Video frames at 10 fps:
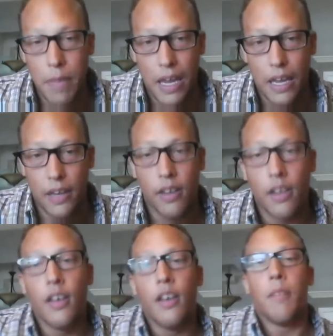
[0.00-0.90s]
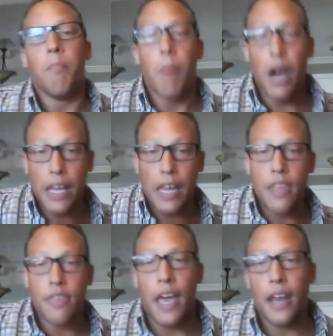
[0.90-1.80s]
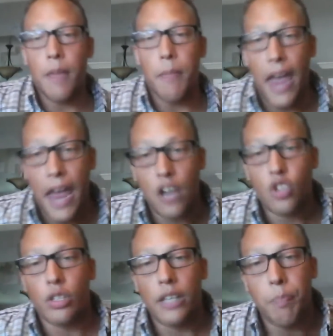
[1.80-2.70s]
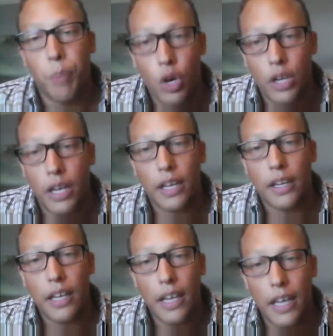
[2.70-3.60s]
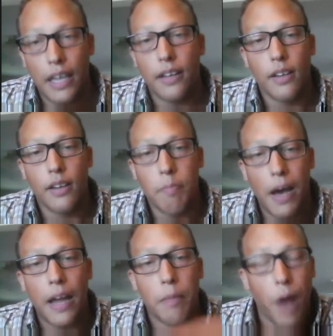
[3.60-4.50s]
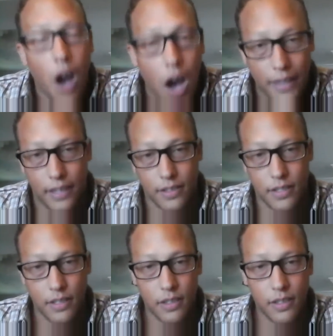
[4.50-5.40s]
I mean money that I'm actually putting in my pocket.